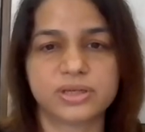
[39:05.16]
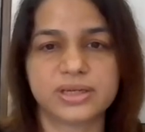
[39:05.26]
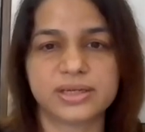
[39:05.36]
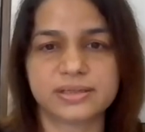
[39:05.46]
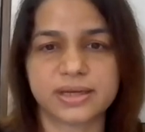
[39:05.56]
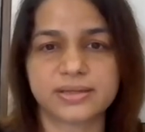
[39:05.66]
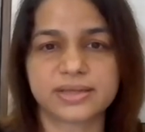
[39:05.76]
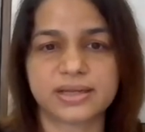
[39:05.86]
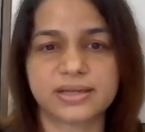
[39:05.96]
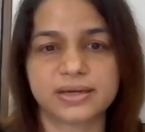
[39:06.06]
about these
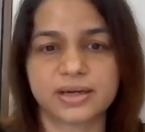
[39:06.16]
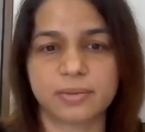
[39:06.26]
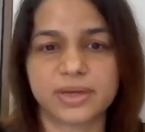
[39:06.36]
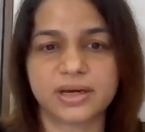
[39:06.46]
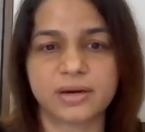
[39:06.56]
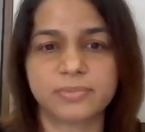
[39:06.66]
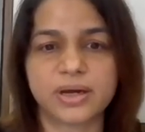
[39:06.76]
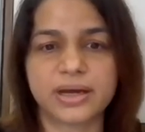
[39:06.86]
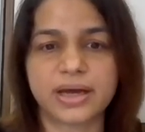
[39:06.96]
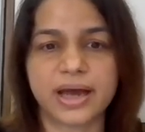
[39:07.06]
things and they are coming up
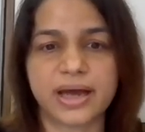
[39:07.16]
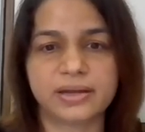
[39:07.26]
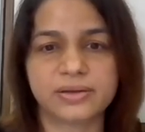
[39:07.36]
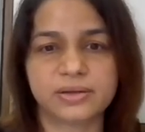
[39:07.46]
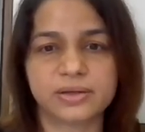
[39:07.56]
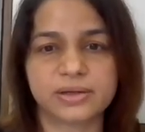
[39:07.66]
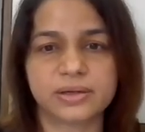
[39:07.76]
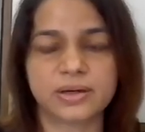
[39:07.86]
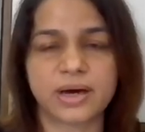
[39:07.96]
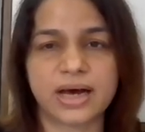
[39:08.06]
and
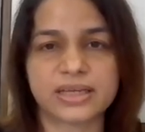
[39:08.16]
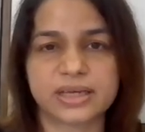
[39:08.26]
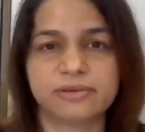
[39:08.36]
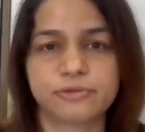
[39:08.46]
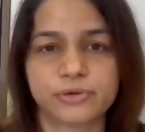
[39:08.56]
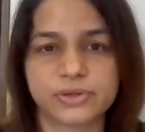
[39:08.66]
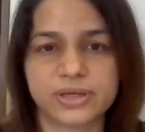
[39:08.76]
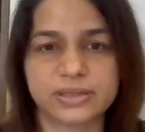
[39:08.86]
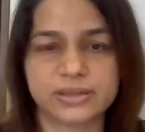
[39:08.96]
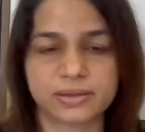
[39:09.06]
uh, asking for
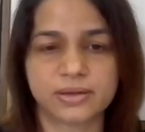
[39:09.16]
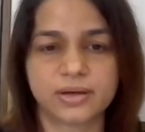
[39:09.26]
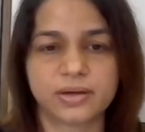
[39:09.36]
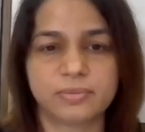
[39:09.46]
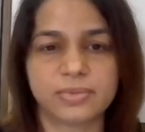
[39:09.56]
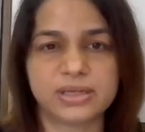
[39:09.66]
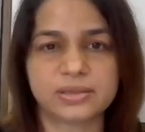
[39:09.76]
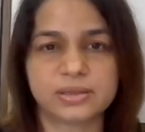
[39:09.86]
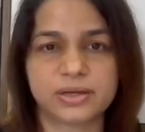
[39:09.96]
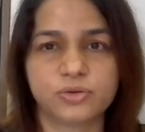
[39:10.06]
these?
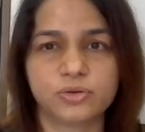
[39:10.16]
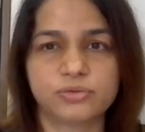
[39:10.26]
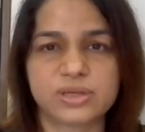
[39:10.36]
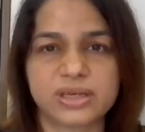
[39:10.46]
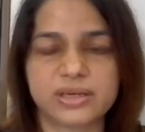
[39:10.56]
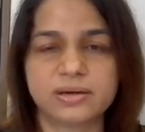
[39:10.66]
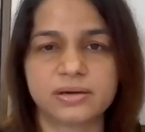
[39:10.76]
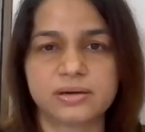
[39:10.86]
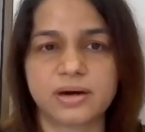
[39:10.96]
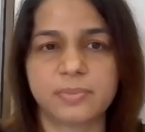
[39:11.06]
means do you see
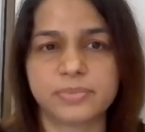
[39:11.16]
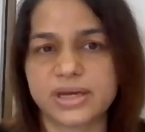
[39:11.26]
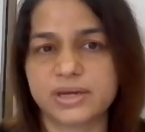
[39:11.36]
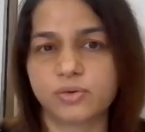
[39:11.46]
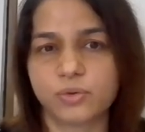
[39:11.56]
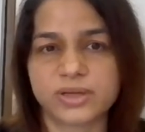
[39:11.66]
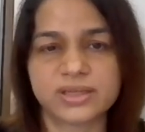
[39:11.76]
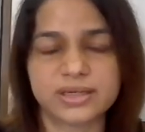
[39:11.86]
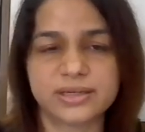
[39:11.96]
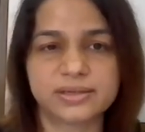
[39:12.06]
a uptake
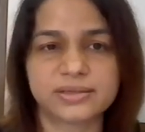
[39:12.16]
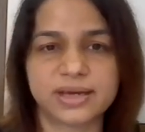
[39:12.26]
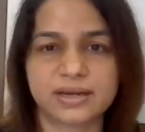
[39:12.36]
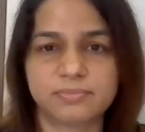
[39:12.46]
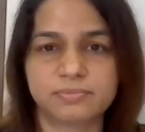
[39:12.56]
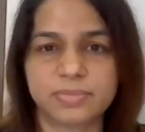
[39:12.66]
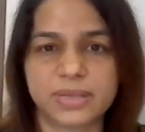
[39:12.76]
over the see, years Actually,